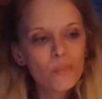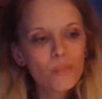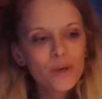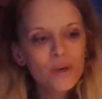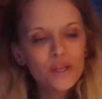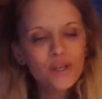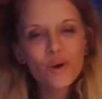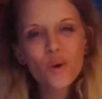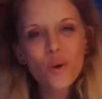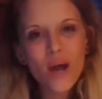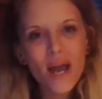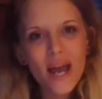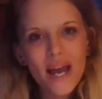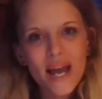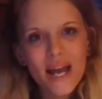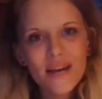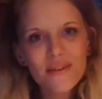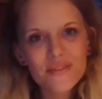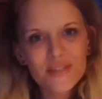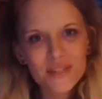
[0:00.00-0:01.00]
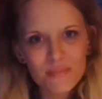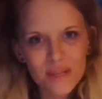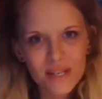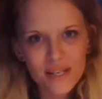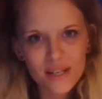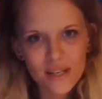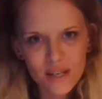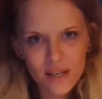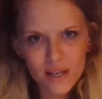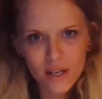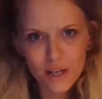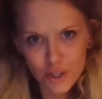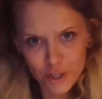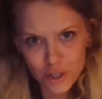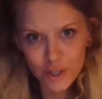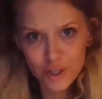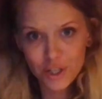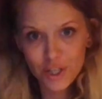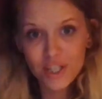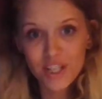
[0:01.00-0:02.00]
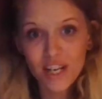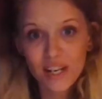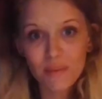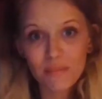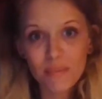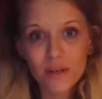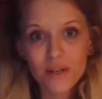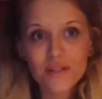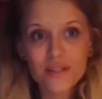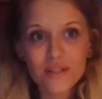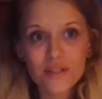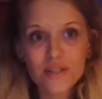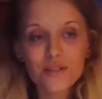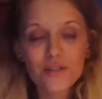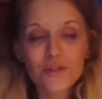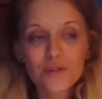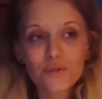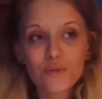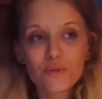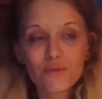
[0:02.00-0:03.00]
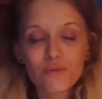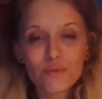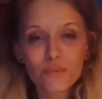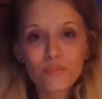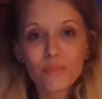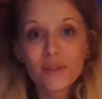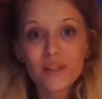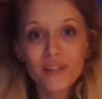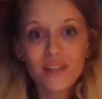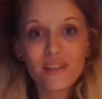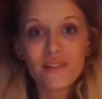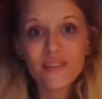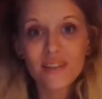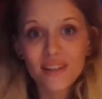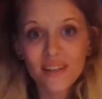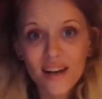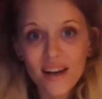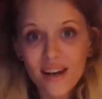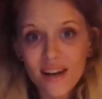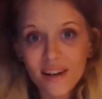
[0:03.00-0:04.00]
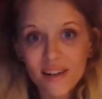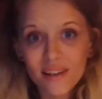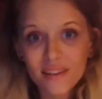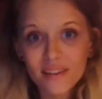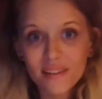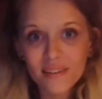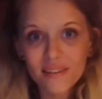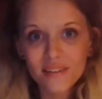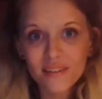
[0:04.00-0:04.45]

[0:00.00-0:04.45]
But you don't have to be a churchy type person to believe in God.